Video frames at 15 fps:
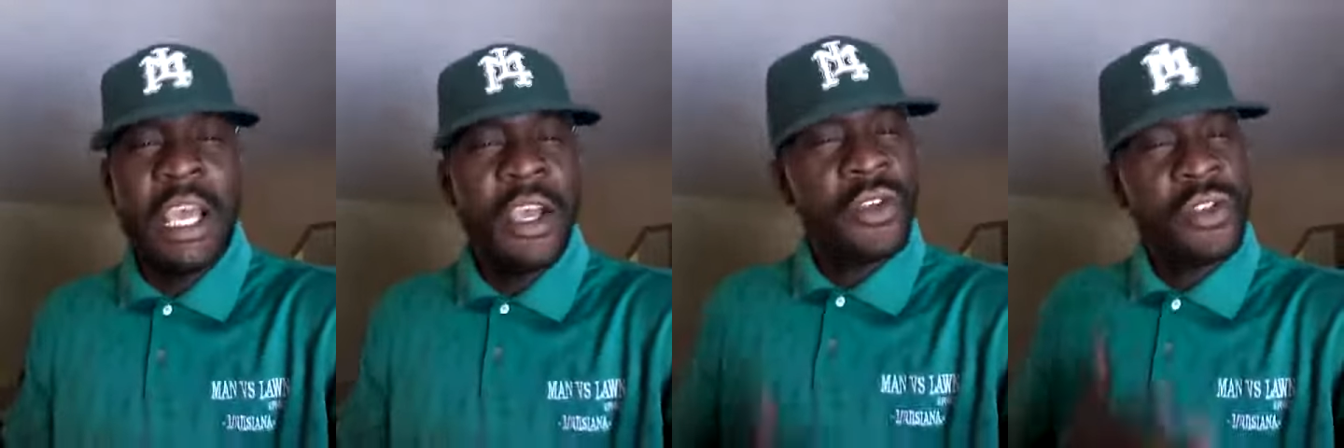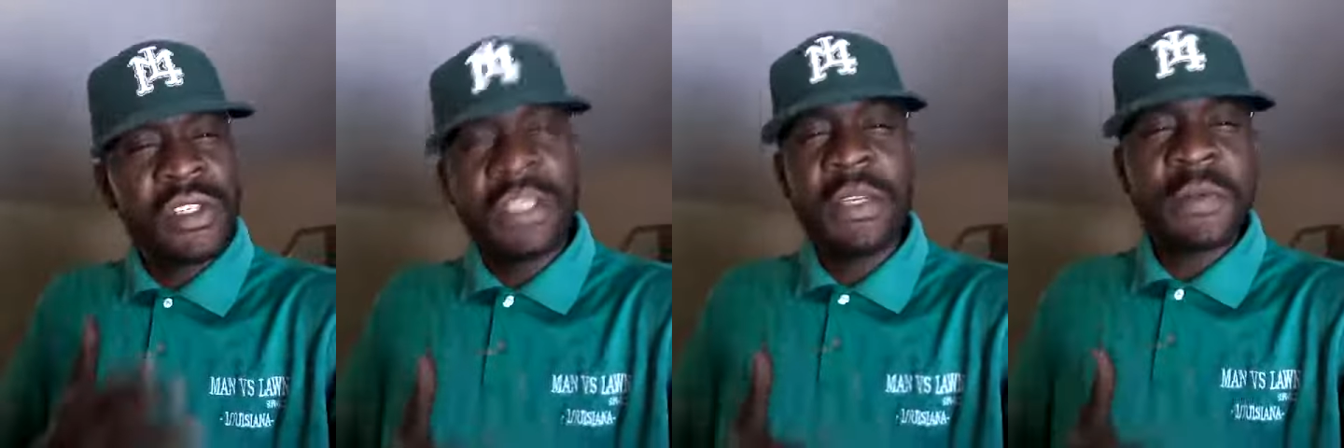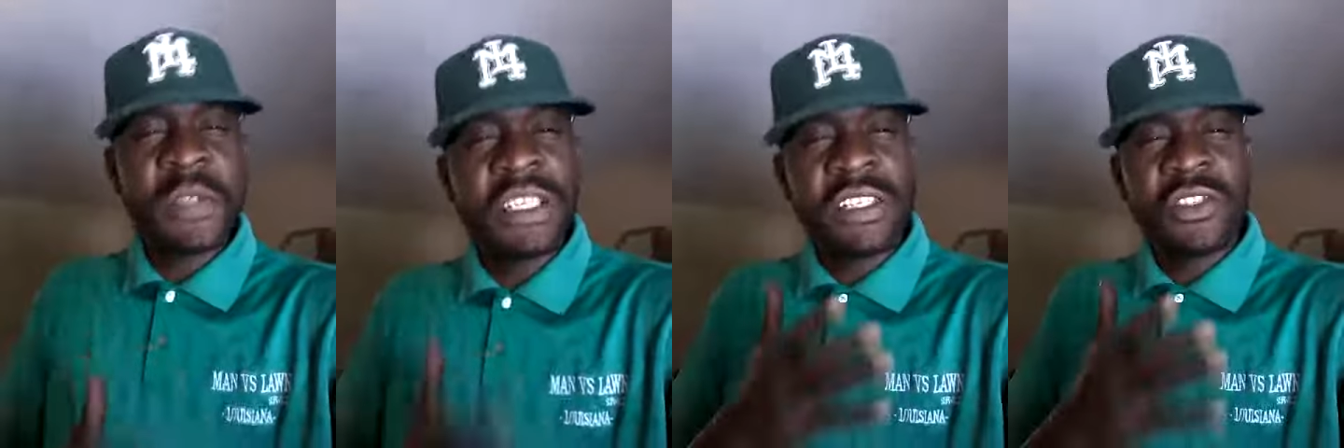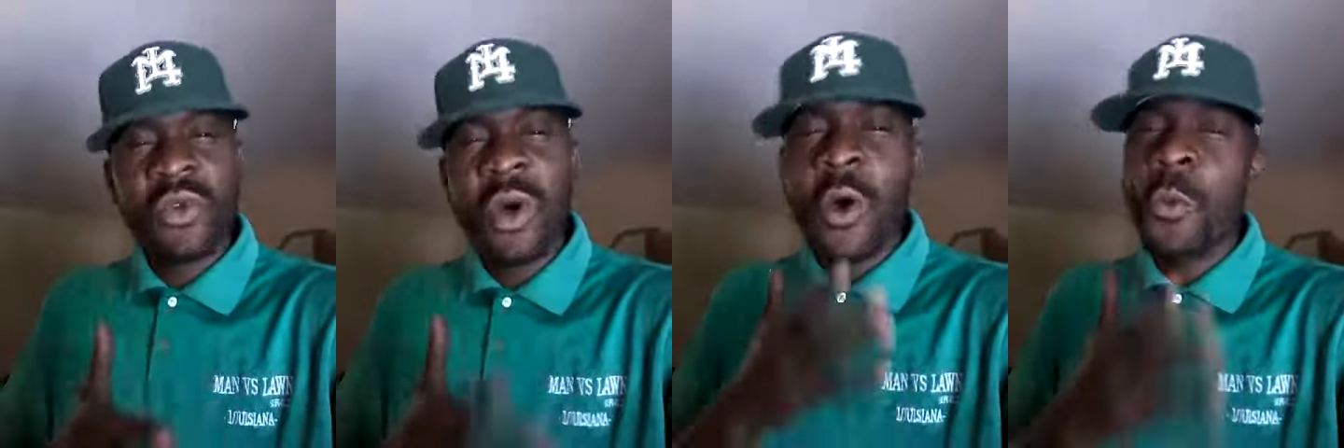You see what I'm saying?
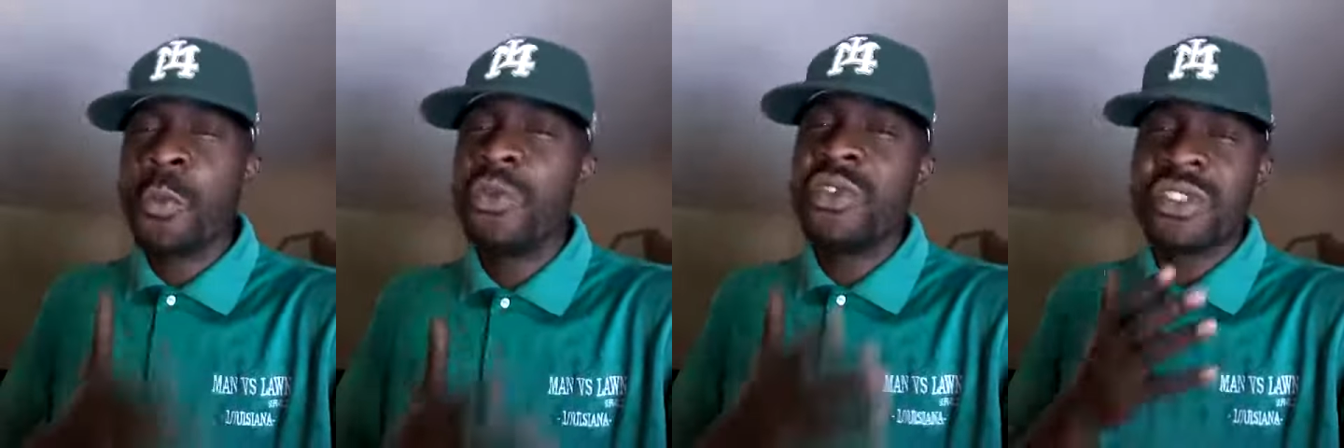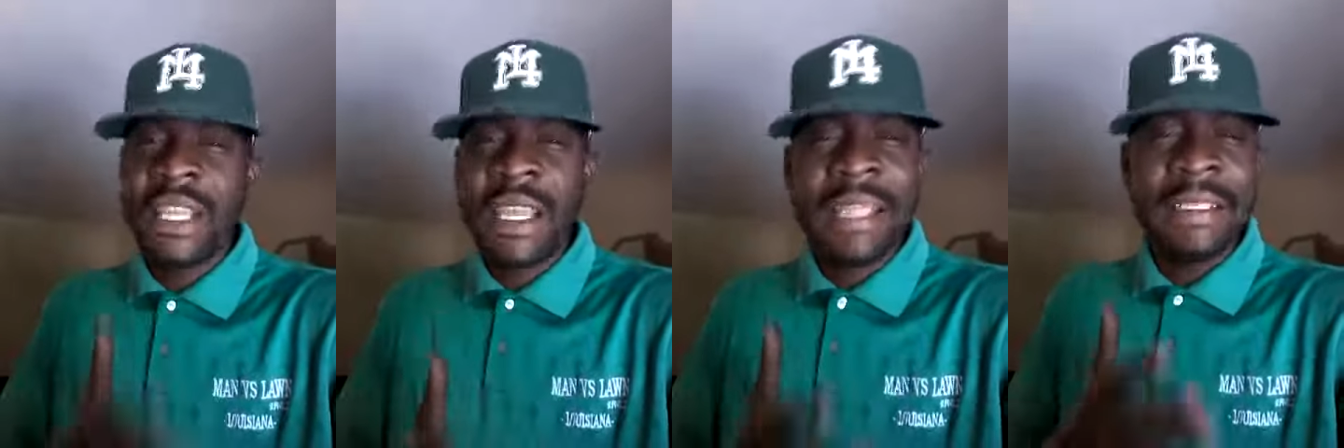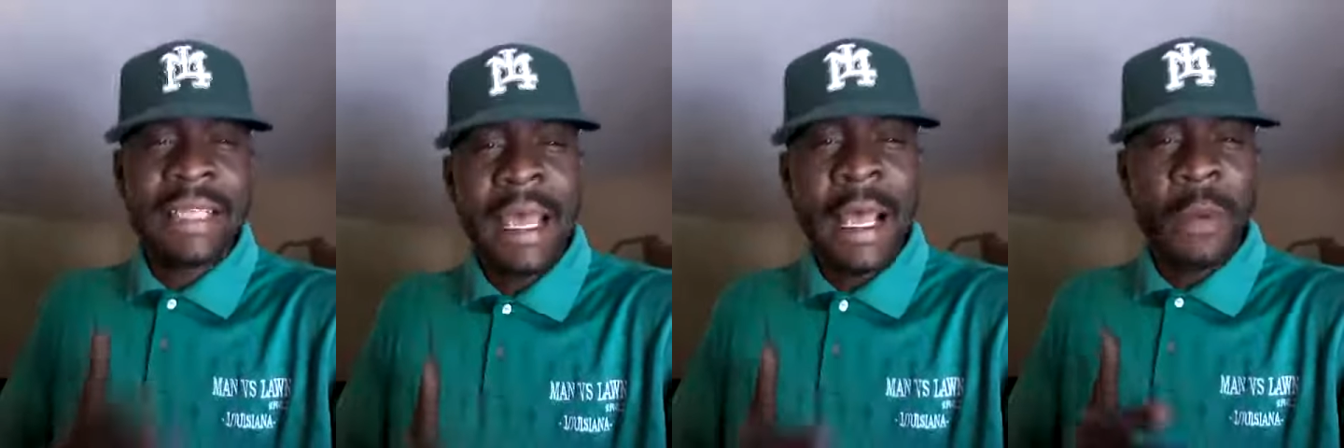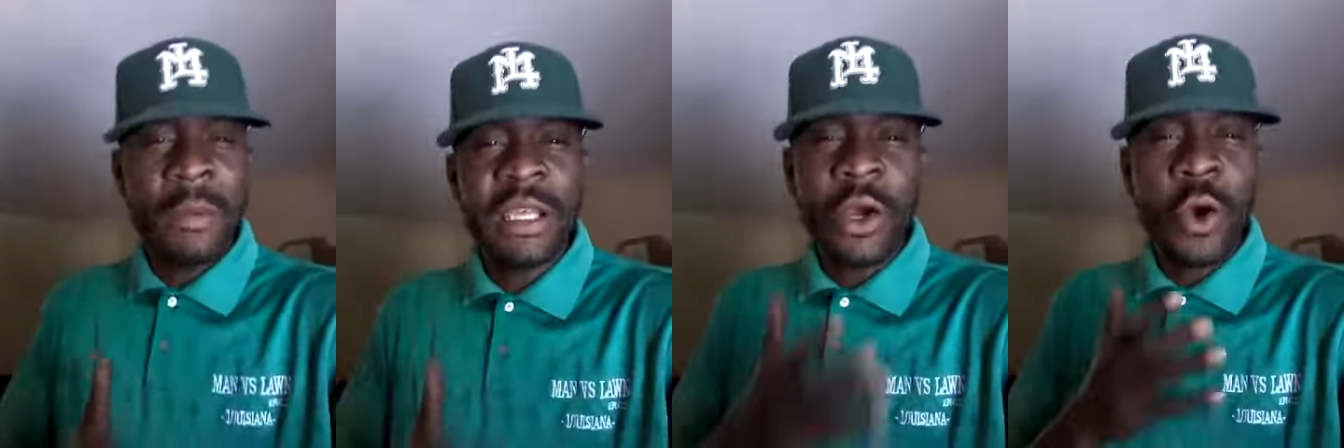So I hope you're staying
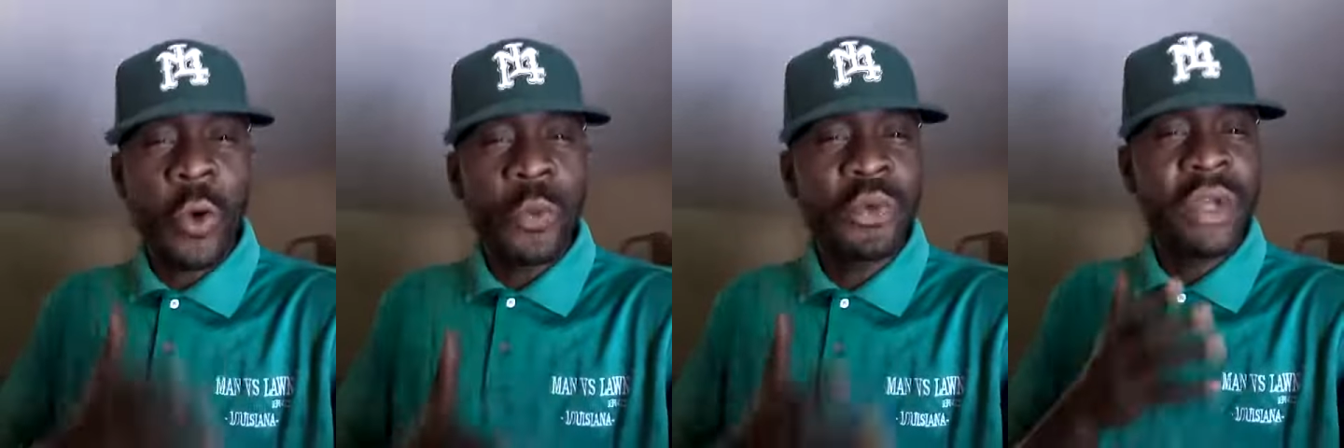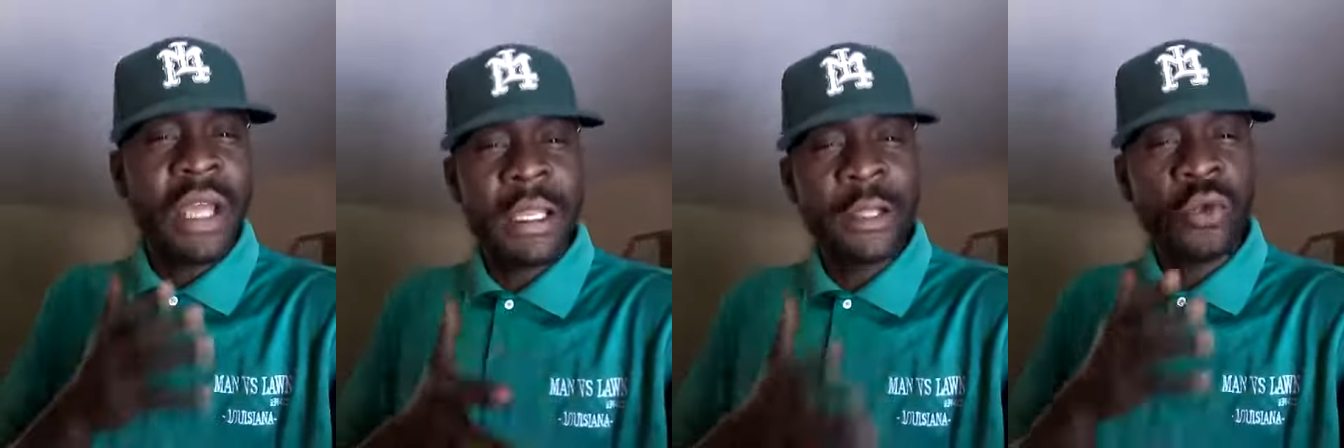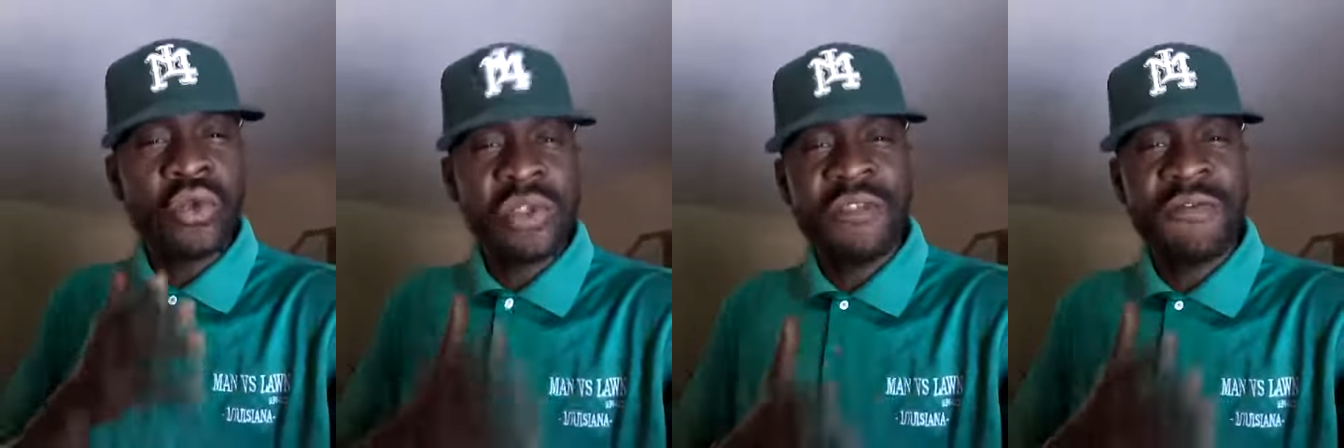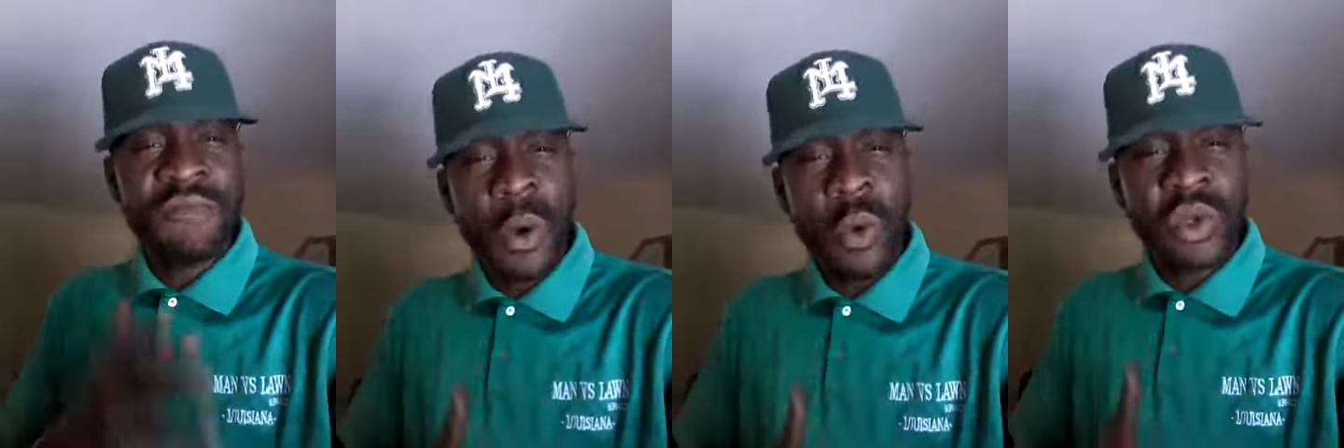down, man. I hope you're not losing
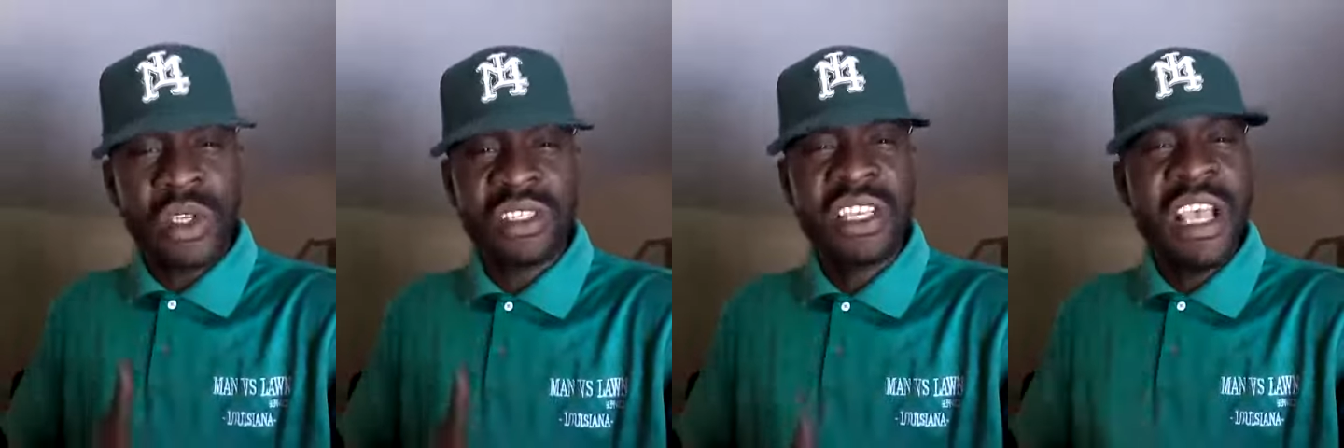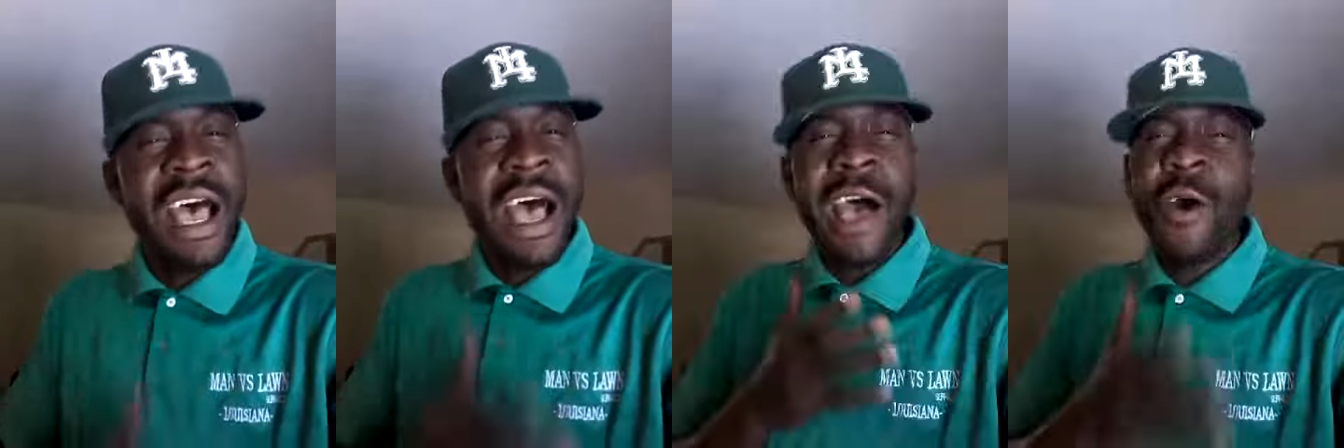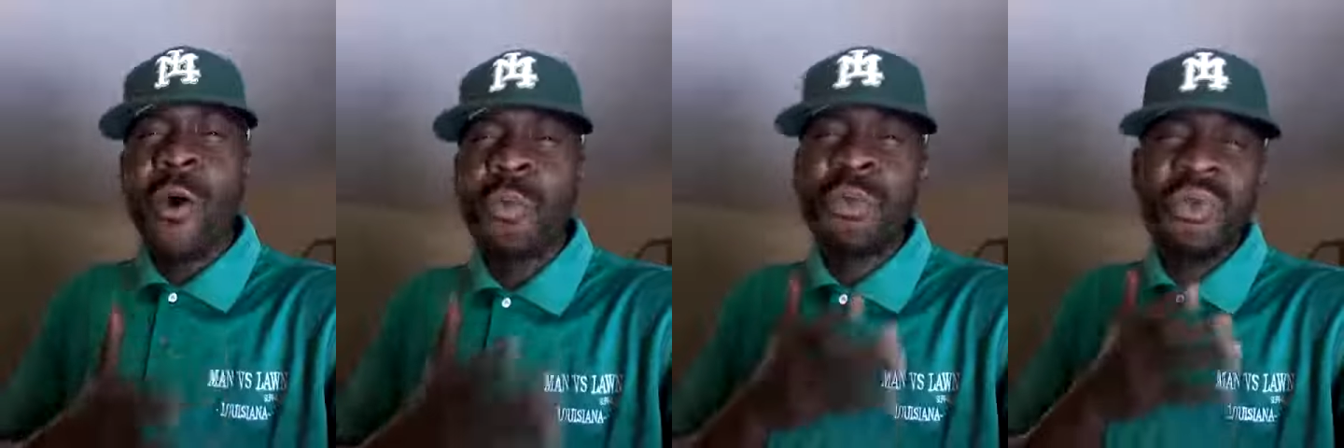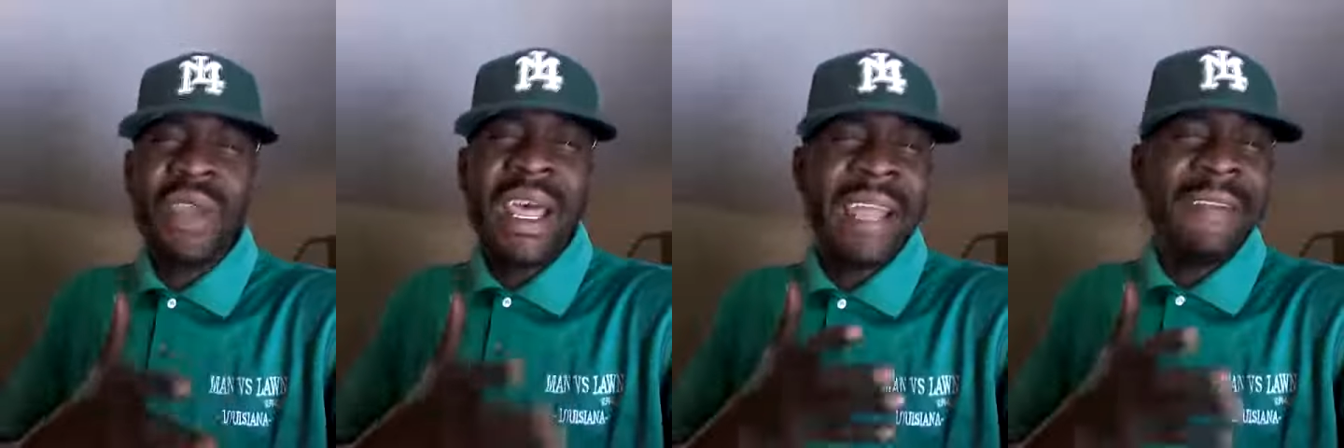focus. I hope
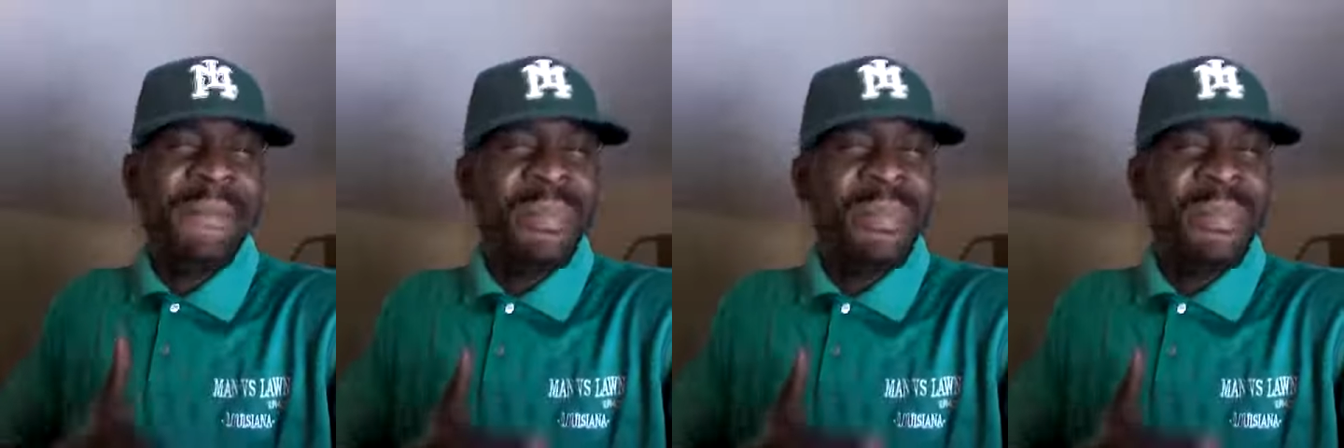you're not,